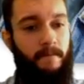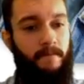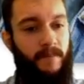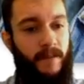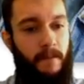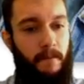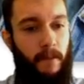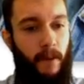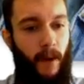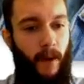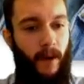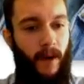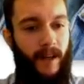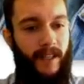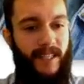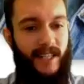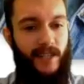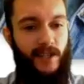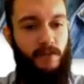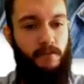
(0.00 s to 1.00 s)
the
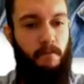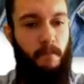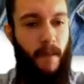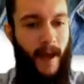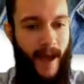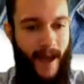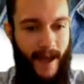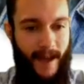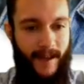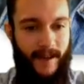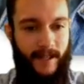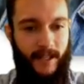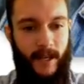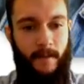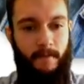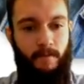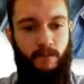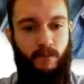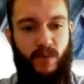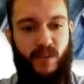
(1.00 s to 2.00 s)
product is paired
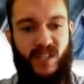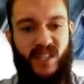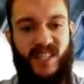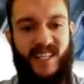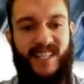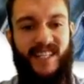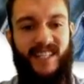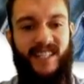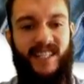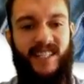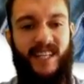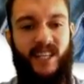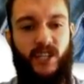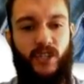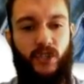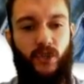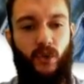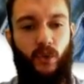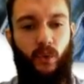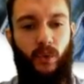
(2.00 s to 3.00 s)
with the
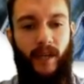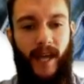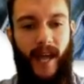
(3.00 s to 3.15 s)
digital